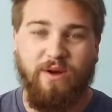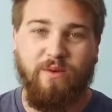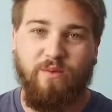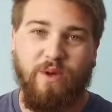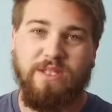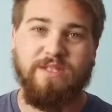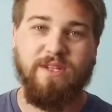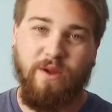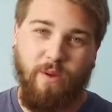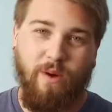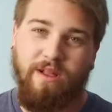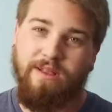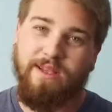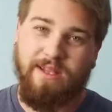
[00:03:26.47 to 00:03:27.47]
what's the
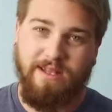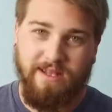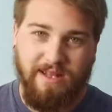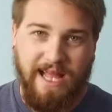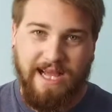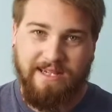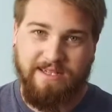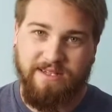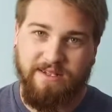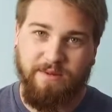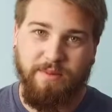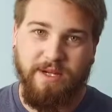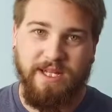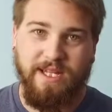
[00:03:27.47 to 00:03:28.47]
quality of the glass that
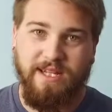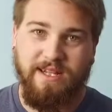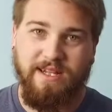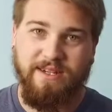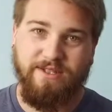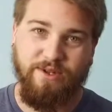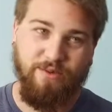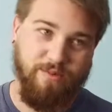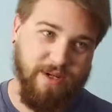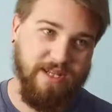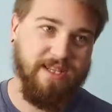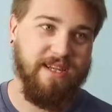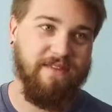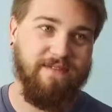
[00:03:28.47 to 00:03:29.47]
they're putting in there? So
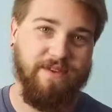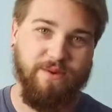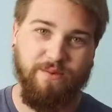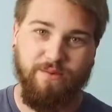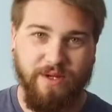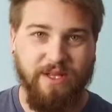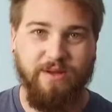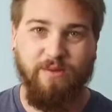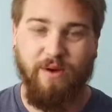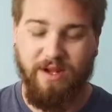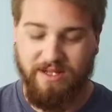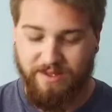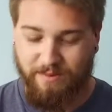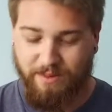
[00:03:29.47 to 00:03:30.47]
really, if you really
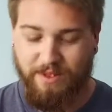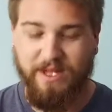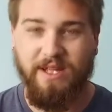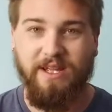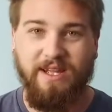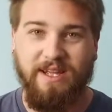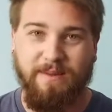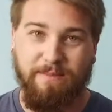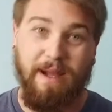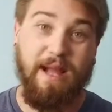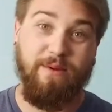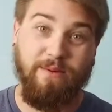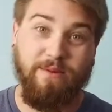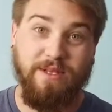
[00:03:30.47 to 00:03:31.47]
want to buy
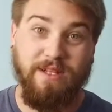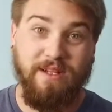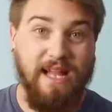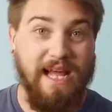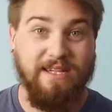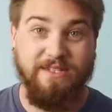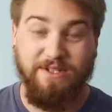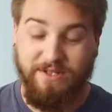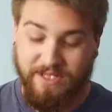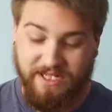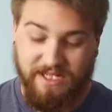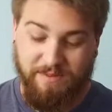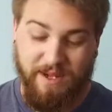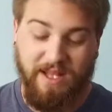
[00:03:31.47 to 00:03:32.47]
one with glass, you need
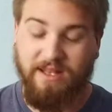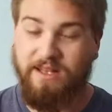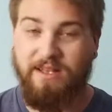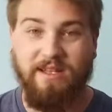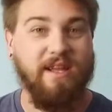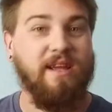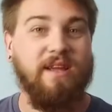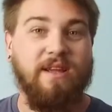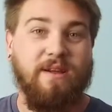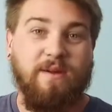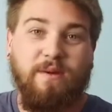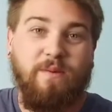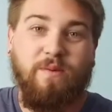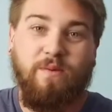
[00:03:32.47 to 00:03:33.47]
to spend
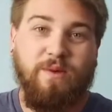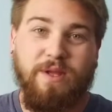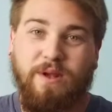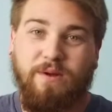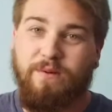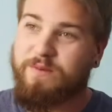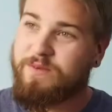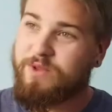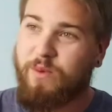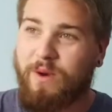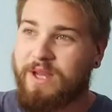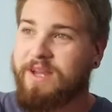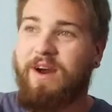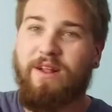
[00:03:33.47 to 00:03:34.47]

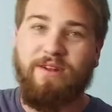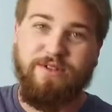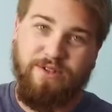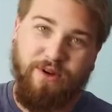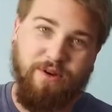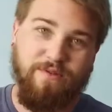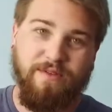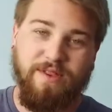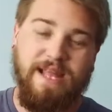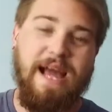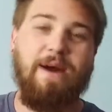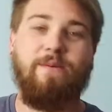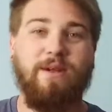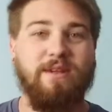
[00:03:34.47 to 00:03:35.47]
$20 over
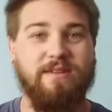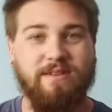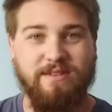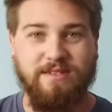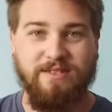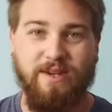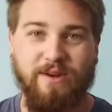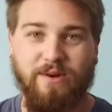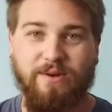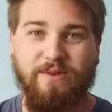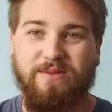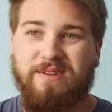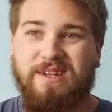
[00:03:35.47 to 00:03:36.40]
that one. So